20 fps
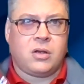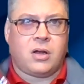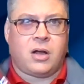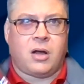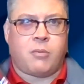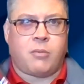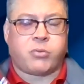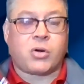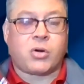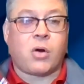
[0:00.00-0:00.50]

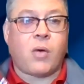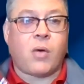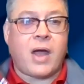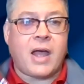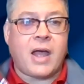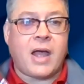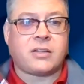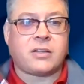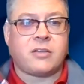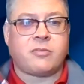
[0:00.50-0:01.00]
uh,
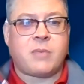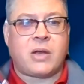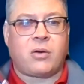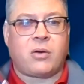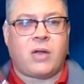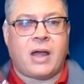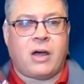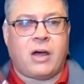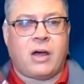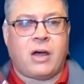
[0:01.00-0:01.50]
proactive
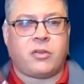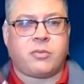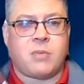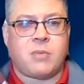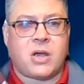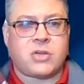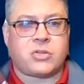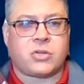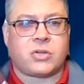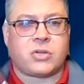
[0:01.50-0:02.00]
mental health
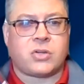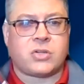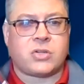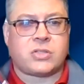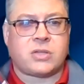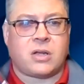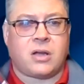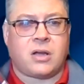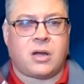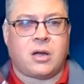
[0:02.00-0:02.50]

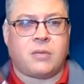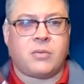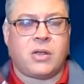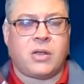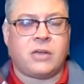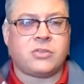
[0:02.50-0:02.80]
measures uh,